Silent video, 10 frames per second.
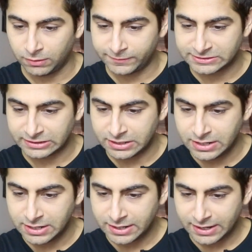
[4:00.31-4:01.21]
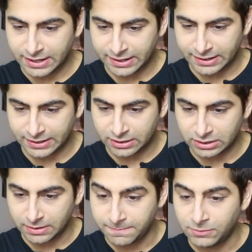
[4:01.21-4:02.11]
obviously,
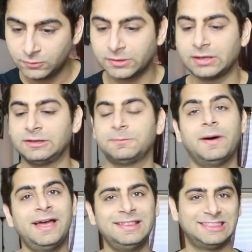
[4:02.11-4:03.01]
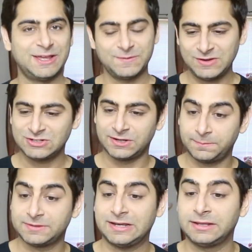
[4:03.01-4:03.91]
and music is by Devi Sri
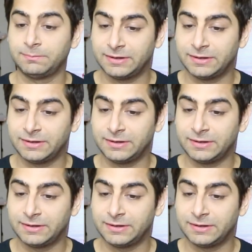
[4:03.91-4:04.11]
Prasad.